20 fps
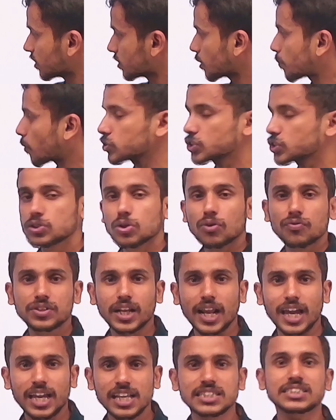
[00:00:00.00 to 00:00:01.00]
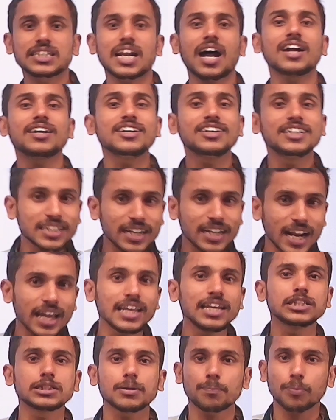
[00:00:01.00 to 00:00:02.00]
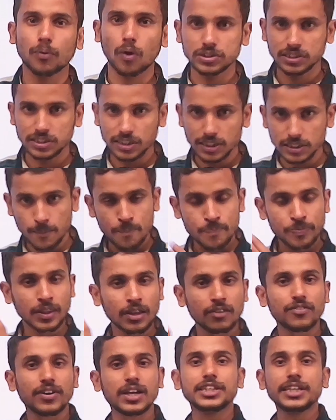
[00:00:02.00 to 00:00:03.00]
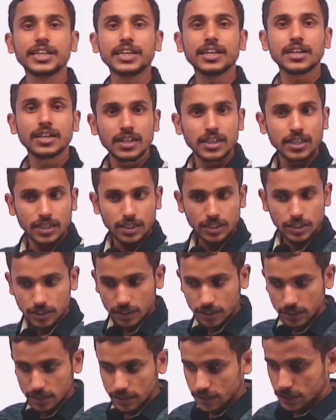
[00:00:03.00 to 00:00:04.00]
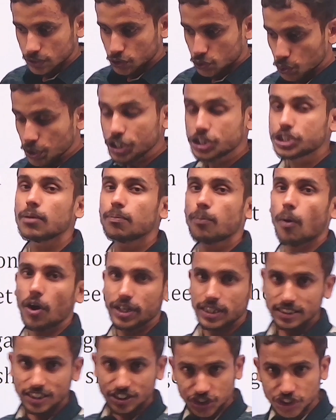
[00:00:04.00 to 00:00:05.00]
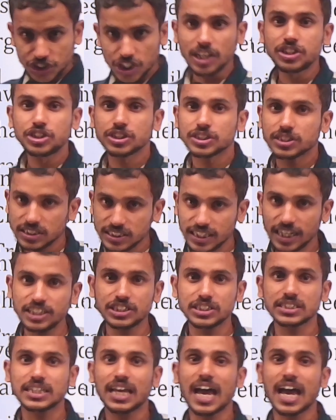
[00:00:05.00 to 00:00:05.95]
process of trial start. Trial is a process where the judicial body, the judge, sits